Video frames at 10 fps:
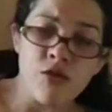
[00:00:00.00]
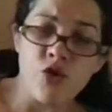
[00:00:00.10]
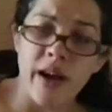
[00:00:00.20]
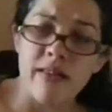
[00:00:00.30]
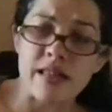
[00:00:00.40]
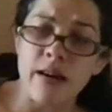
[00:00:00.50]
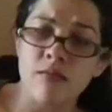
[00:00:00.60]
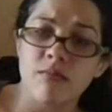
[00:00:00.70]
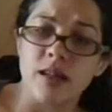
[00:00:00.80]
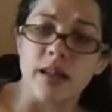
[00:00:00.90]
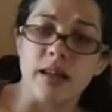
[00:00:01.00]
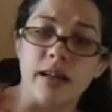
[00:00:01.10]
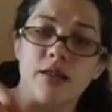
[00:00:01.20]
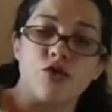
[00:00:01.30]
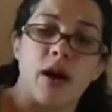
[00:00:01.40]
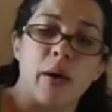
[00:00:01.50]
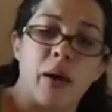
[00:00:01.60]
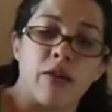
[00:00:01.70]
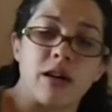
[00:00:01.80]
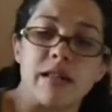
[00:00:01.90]
try these out in dry
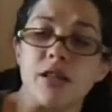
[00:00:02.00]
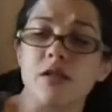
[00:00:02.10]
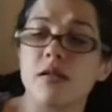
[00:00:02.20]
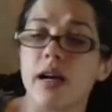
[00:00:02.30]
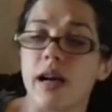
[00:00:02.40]
weather conditions,